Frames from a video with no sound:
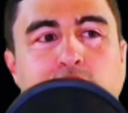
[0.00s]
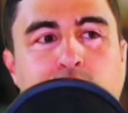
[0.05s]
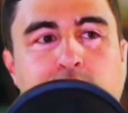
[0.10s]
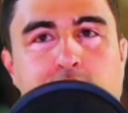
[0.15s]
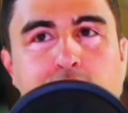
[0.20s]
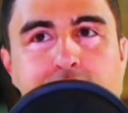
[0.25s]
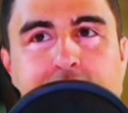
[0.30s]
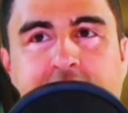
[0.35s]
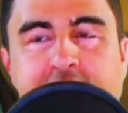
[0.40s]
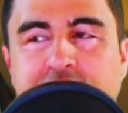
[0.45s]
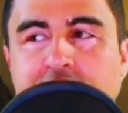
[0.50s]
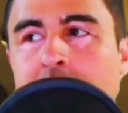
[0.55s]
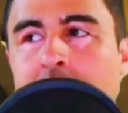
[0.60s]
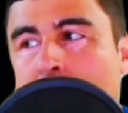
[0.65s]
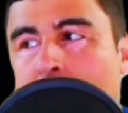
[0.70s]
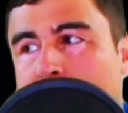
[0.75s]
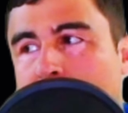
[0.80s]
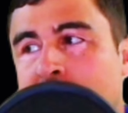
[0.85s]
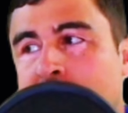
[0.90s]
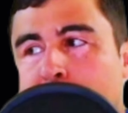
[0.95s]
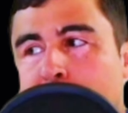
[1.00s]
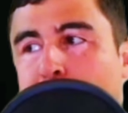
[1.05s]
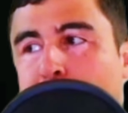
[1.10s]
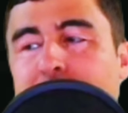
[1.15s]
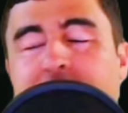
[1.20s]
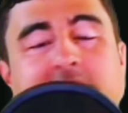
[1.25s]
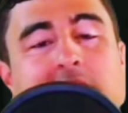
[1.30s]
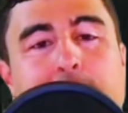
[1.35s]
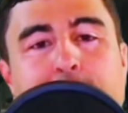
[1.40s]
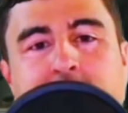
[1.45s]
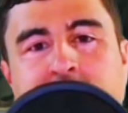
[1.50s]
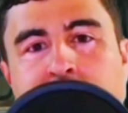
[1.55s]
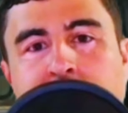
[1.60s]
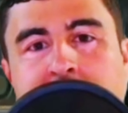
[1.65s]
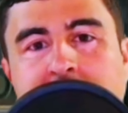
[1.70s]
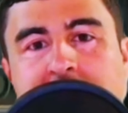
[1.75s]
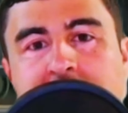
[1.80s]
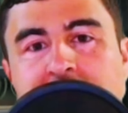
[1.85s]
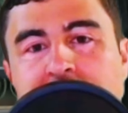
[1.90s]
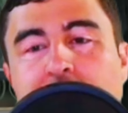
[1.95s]
a new vision. And they had a perfect
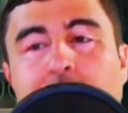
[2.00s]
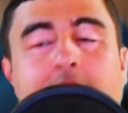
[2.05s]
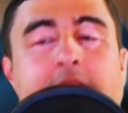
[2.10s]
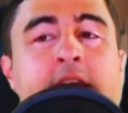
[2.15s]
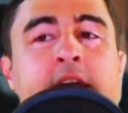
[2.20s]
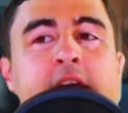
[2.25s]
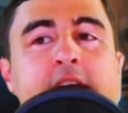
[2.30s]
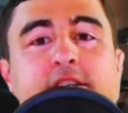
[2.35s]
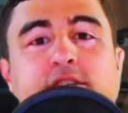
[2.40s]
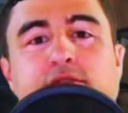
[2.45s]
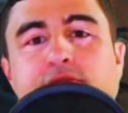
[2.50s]
opportunity to do it. In two